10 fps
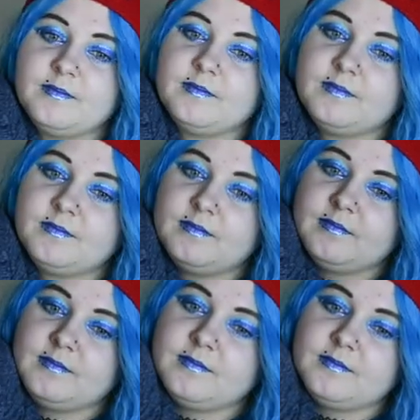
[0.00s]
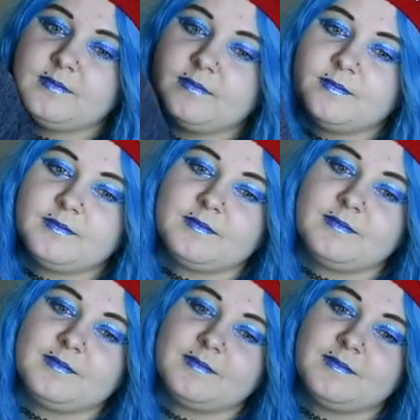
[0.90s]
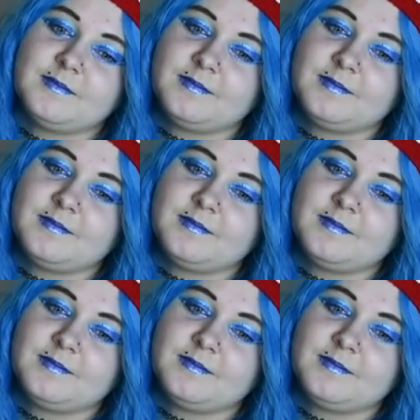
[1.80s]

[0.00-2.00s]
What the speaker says: This person isn't speaking.